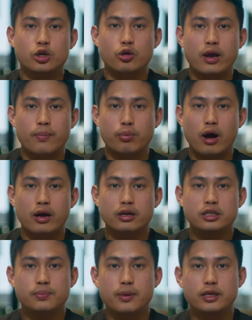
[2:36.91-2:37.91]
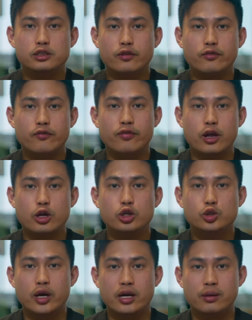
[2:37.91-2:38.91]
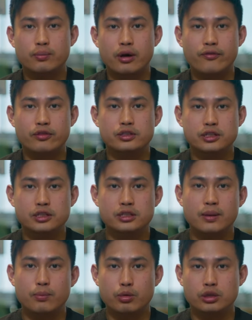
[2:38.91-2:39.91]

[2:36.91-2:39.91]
to create products based off of their trading preferences and